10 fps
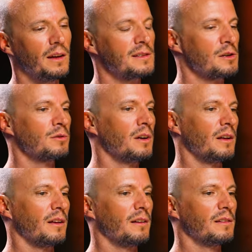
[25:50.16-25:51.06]
And so
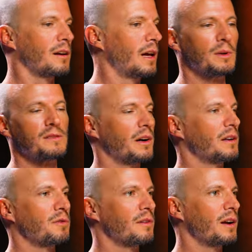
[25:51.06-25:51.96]
the climate is very
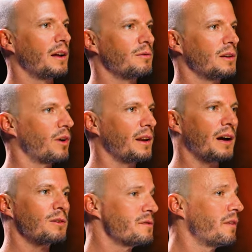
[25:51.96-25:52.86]
different right now. And right
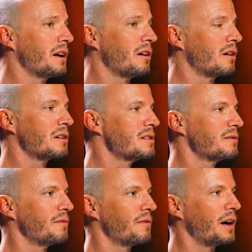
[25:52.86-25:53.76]
now, it's very hard,
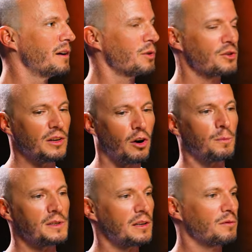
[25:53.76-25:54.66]
very much the
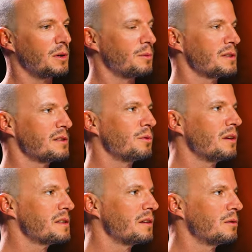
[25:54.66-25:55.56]
opposite of what it was two
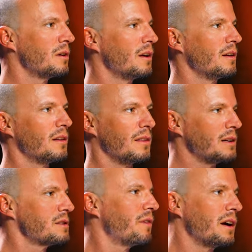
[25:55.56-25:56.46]
years ago. Okay.
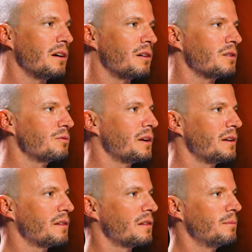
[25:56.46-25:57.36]
Now it's very hard to
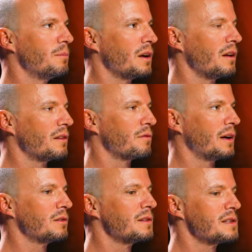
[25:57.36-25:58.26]
raise money as a
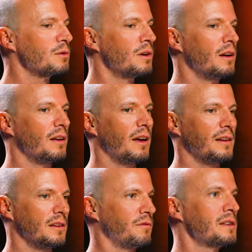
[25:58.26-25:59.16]
founder. And so,
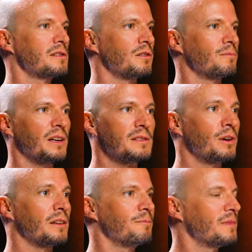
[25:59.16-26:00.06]
as an investor, it's
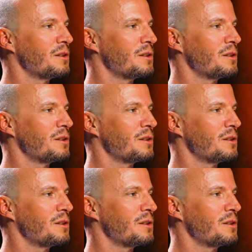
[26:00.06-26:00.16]
great.